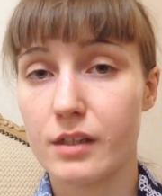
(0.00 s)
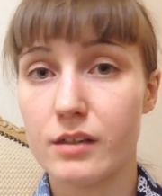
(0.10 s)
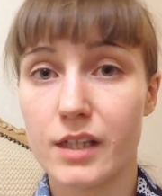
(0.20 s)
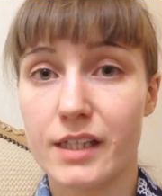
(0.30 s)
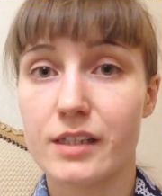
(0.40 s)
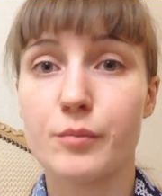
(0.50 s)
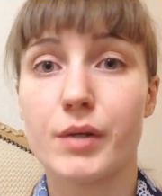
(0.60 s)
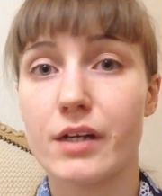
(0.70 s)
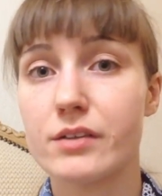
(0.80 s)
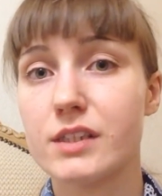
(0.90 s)
Like
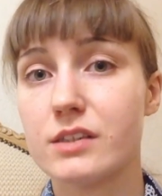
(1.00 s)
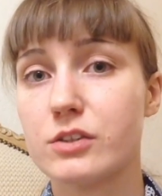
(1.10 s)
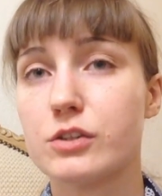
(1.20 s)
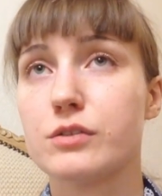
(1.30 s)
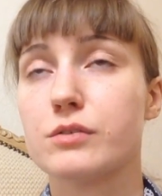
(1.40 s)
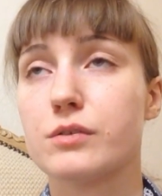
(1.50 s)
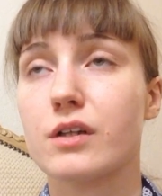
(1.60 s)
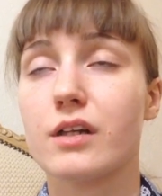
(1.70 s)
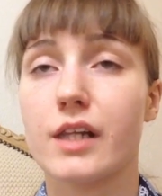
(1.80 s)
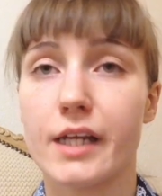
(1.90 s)
comparing it to
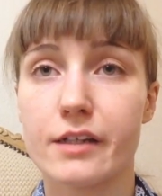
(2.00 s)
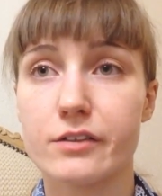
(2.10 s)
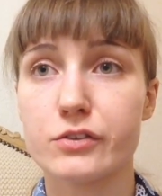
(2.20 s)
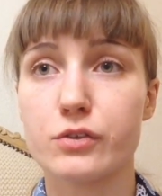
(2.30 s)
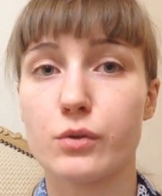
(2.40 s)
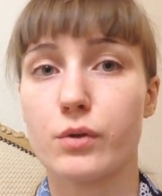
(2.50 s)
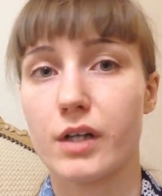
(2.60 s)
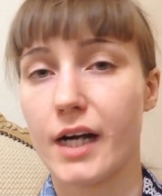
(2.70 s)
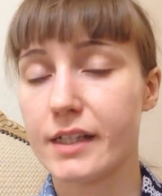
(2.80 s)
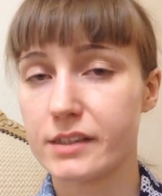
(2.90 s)
Claire's
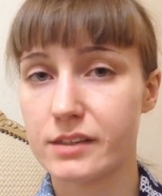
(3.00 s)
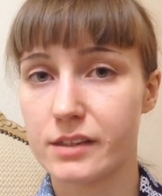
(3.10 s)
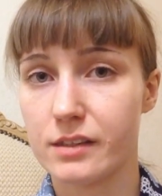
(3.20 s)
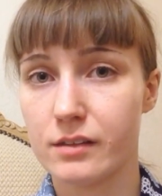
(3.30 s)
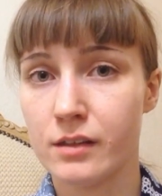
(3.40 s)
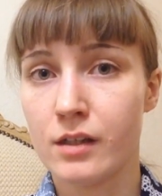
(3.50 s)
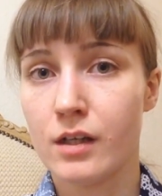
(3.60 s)
or icing